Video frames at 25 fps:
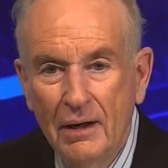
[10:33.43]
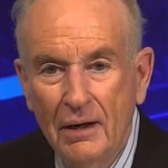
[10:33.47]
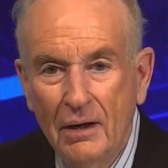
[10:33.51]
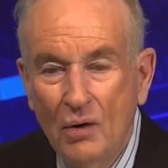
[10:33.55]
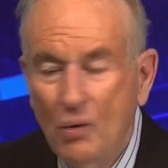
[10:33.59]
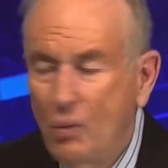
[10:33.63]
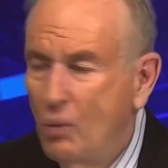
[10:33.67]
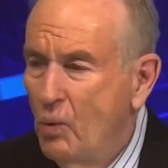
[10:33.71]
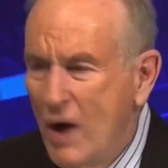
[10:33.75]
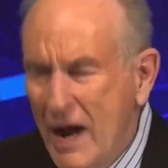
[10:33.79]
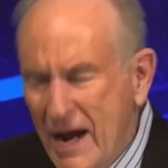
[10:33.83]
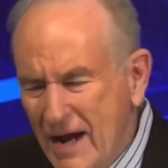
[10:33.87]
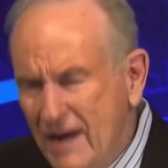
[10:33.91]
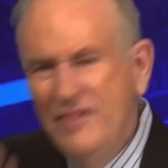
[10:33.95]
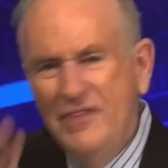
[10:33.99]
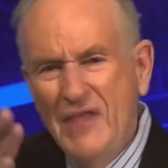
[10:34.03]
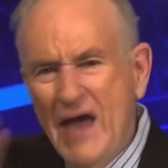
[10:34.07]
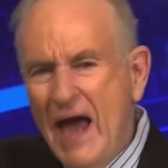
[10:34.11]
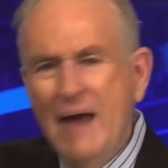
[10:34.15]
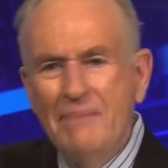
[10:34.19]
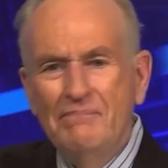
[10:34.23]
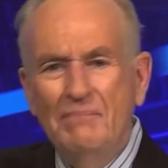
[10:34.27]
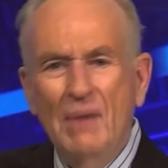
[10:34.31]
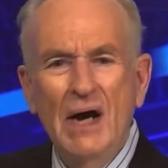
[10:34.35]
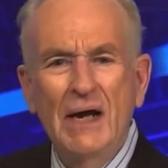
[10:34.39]
Where did
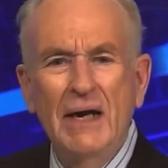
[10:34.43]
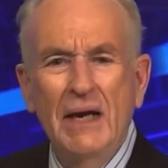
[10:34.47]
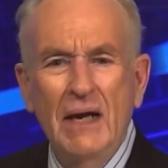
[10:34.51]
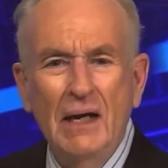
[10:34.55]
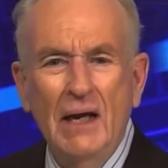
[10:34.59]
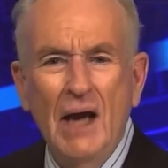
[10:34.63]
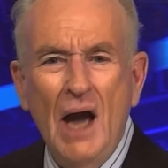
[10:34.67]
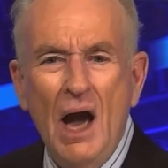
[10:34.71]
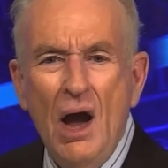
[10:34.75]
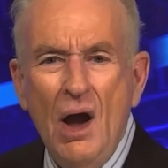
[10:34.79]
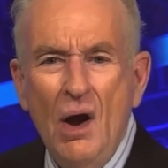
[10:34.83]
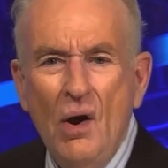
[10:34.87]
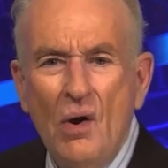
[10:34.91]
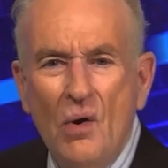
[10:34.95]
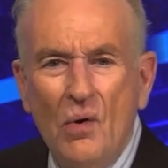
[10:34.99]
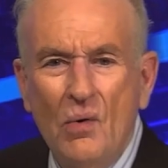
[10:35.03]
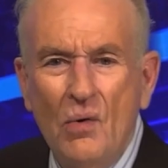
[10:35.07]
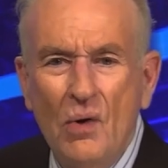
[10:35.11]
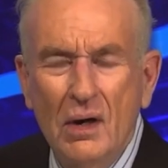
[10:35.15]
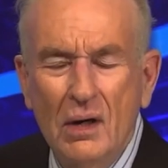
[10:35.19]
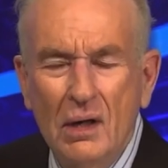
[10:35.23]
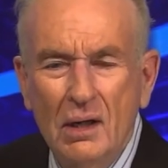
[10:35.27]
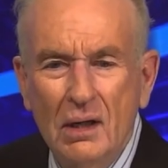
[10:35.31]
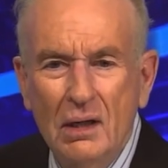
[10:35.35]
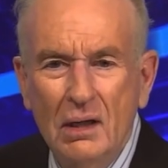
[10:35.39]
that money go?
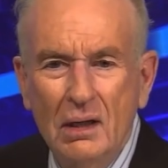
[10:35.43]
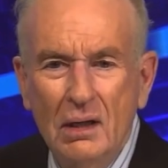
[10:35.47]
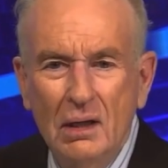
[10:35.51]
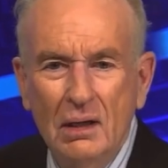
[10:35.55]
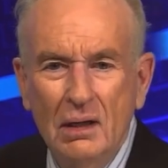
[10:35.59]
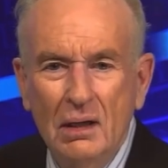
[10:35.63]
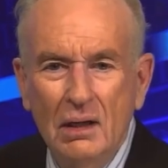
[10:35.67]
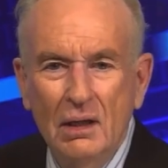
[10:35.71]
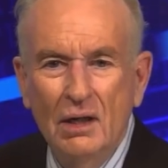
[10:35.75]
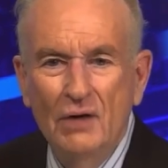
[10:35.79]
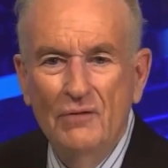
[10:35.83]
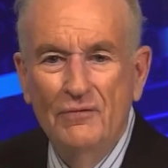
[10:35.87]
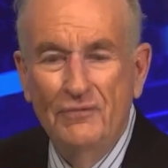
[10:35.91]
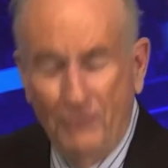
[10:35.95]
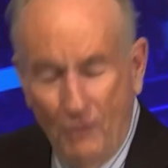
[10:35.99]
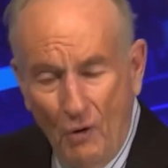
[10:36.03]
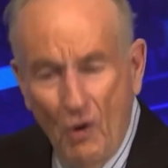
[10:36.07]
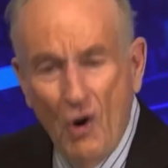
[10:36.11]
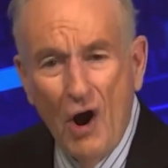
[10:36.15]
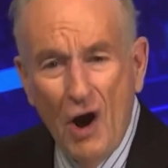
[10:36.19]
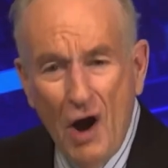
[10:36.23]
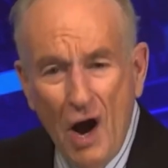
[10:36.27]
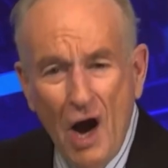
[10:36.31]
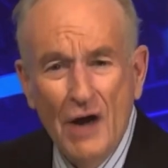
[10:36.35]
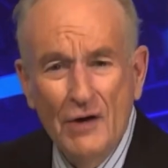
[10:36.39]

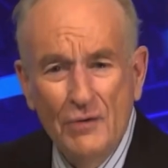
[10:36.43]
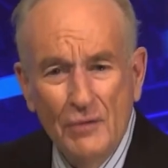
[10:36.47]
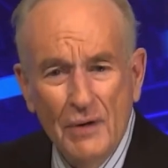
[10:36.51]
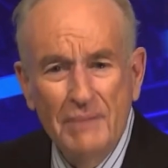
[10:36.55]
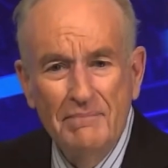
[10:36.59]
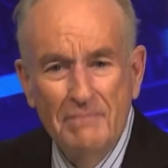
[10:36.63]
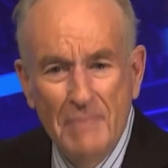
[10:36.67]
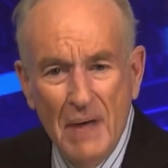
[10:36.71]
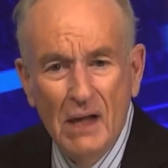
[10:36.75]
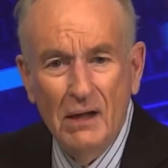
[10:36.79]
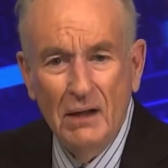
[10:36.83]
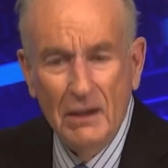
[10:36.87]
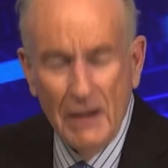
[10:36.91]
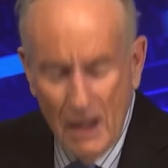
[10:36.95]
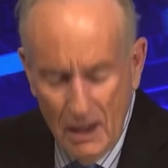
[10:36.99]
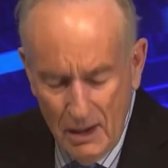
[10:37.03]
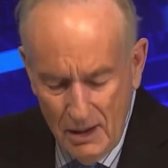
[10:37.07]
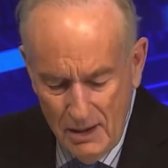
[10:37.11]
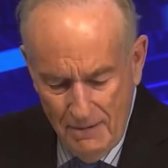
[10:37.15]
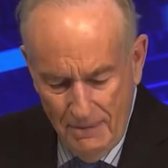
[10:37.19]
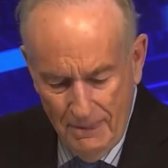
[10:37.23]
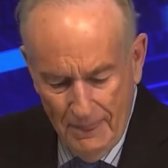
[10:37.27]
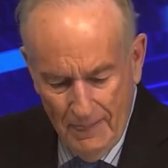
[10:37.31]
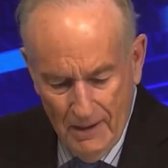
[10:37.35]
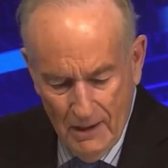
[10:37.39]
400 million?
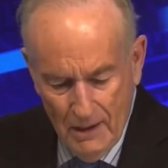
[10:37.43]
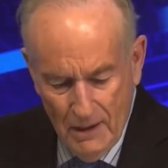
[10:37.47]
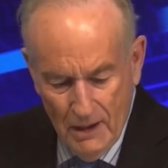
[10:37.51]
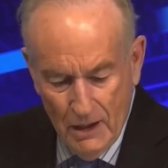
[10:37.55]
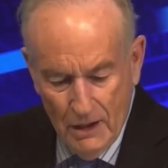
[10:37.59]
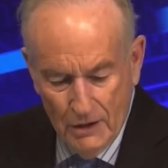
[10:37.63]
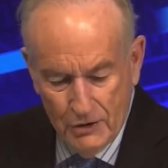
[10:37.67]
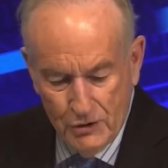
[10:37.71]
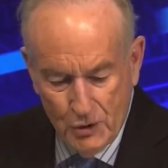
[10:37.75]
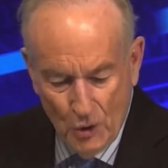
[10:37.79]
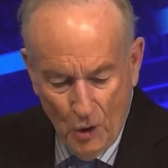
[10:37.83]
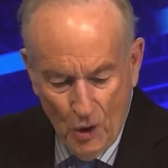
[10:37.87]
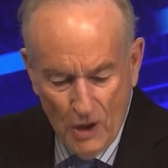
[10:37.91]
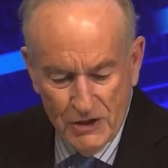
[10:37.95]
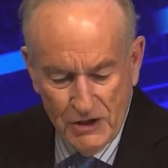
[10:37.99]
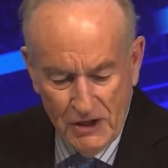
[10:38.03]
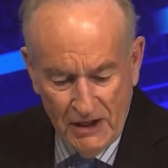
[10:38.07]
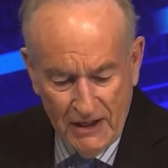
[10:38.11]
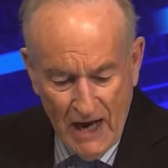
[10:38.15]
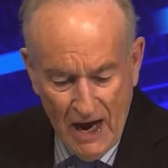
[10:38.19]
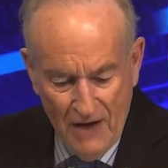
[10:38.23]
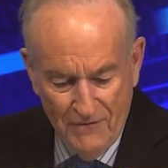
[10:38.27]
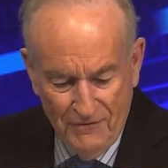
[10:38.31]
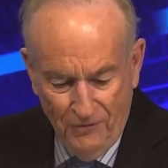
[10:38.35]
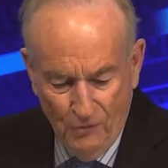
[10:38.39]
Georgia
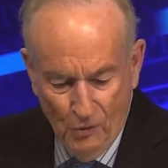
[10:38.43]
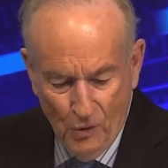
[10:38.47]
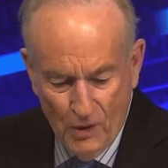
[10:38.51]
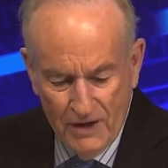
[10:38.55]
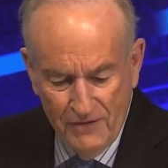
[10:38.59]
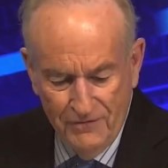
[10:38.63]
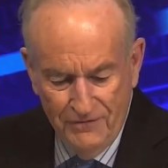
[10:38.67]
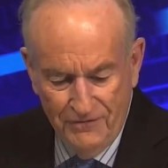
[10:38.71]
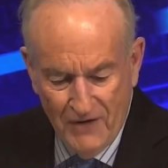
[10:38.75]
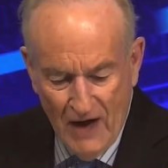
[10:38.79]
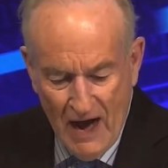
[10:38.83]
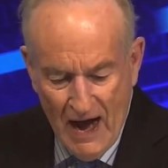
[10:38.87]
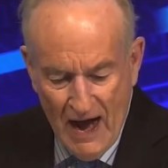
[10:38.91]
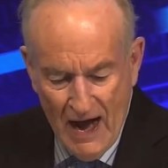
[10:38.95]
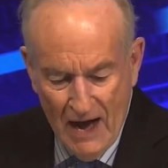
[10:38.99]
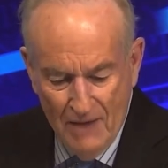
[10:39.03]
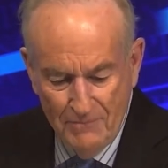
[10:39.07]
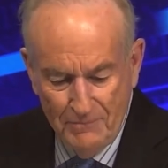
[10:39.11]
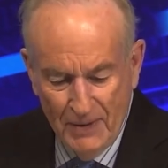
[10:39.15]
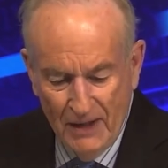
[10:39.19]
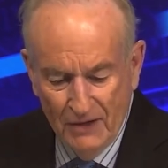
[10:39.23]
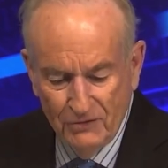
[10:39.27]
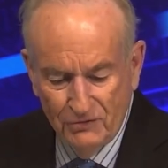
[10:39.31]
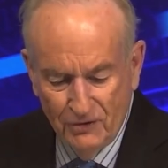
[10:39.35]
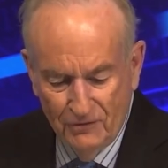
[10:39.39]
got 45,
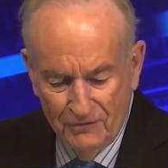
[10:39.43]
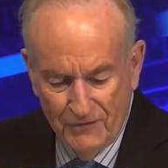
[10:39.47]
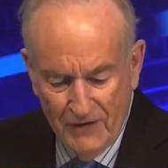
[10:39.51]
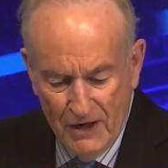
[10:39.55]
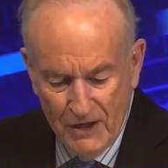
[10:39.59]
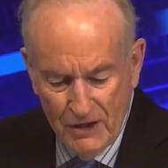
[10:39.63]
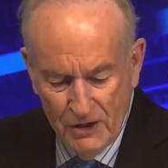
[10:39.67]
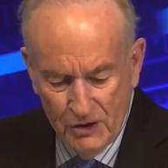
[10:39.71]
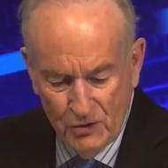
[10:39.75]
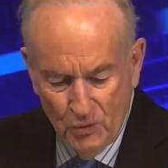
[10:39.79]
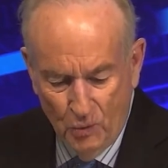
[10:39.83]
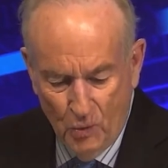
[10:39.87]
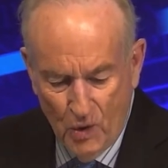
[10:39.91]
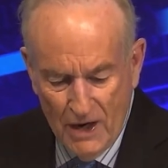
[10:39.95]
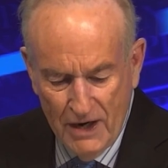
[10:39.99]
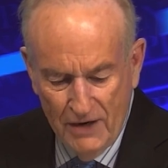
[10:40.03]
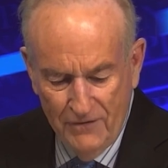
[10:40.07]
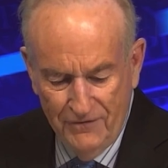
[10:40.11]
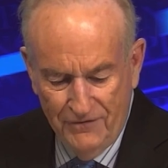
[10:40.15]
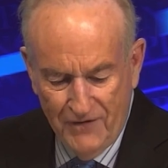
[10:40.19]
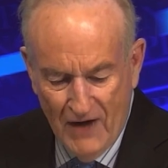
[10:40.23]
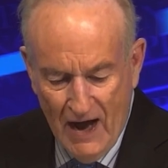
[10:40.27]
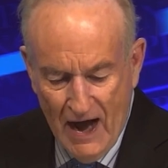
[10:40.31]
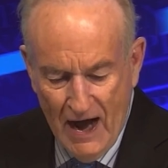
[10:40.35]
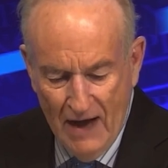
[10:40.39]
Pennsylvania
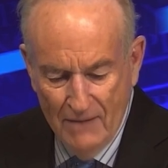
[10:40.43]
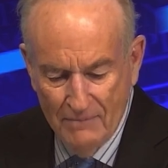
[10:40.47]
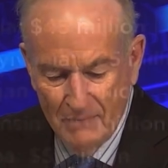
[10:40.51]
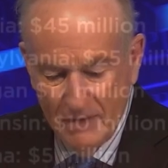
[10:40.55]
25,